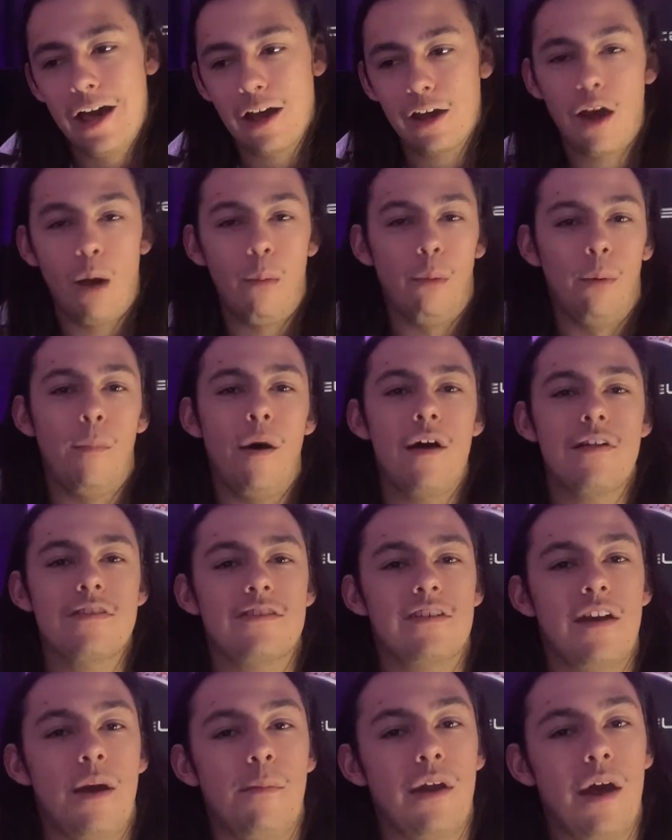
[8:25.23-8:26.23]
couple months
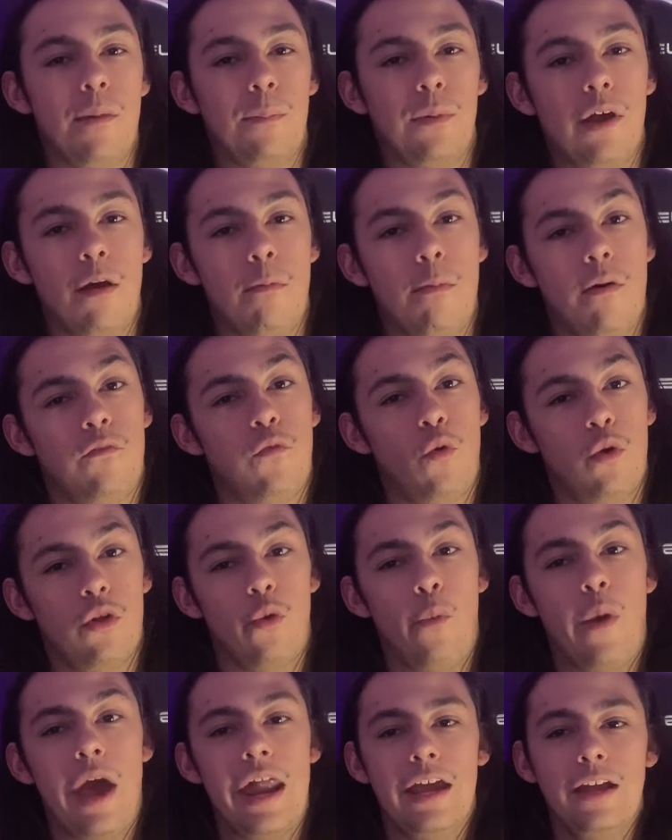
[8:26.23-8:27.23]
coming up here before
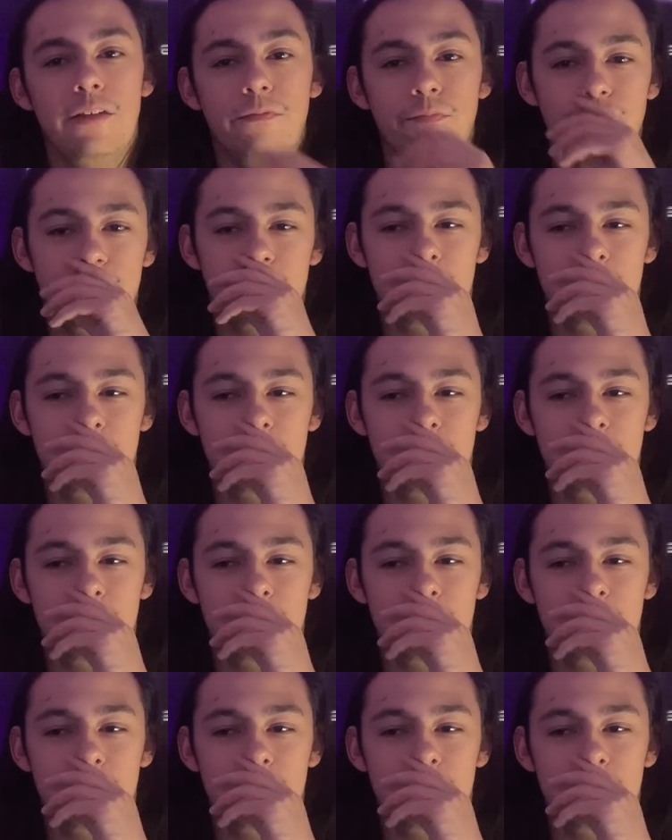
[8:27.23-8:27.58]
the wedding.